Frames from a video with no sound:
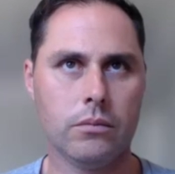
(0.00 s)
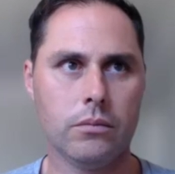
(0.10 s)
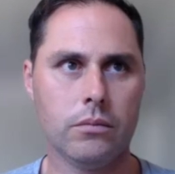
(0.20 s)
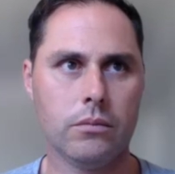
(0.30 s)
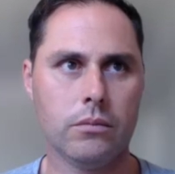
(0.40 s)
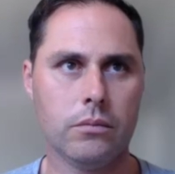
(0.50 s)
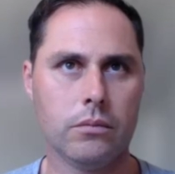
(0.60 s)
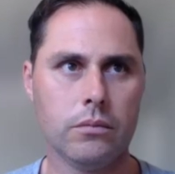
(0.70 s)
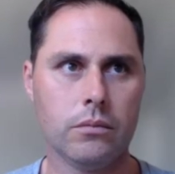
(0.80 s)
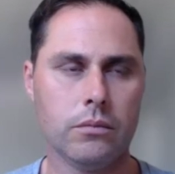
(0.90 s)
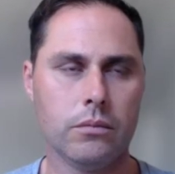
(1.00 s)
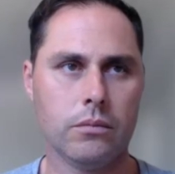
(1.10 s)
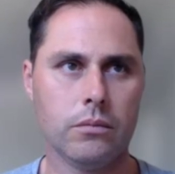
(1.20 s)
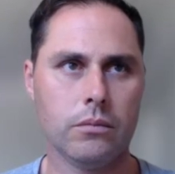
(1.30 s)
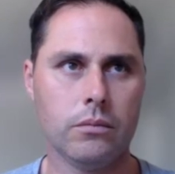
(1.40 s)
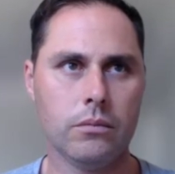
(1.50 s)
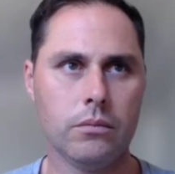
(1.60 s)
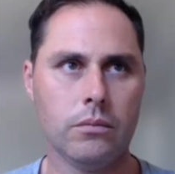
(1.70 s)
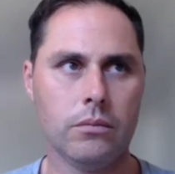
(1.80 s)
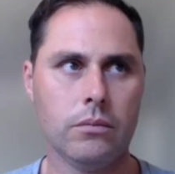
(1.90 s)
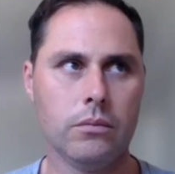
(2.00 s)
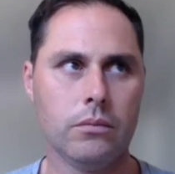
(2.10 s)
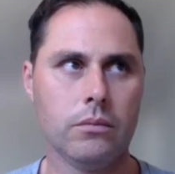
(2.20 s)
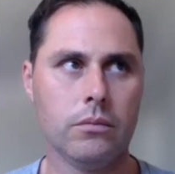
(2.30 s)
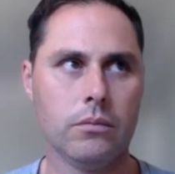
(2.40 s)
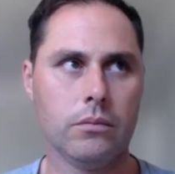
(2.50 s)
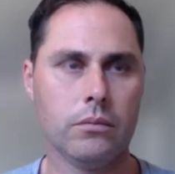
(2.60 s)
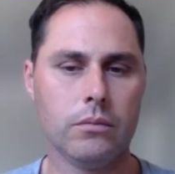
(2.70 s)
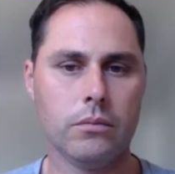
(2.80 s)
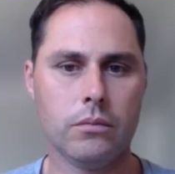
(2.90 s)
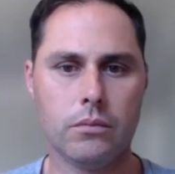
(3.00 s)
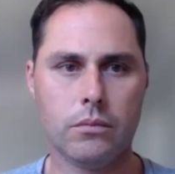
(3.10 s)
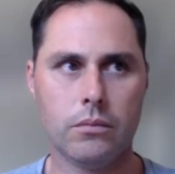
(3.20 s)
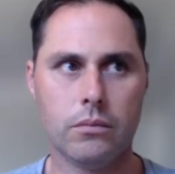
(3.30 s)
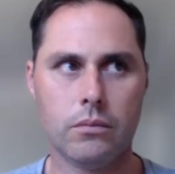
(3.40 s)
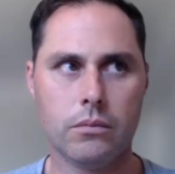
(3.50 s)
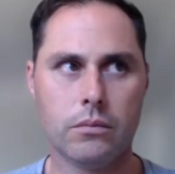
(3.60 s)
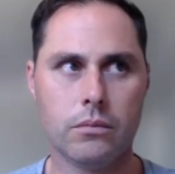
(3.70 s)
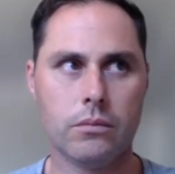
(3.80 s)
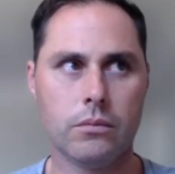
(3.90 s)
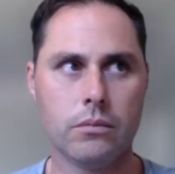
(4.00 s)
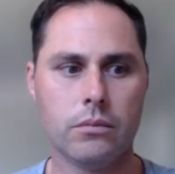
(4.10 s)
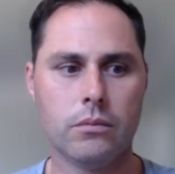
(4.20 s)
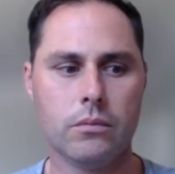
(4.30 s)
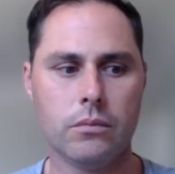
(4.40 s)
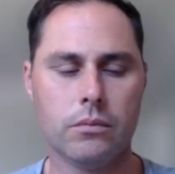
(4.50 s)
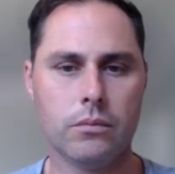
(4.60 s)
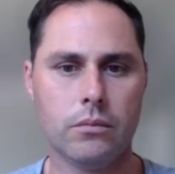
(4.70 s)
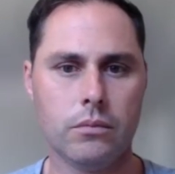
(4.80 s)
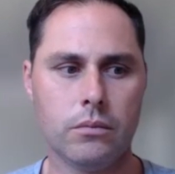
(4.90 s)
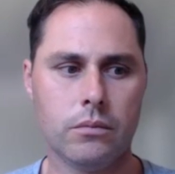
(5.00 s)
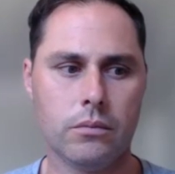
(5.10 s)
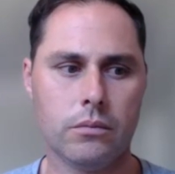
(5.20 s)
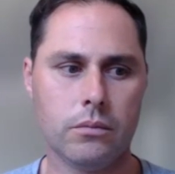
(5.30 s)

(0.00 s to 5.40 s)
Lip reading: [no speech]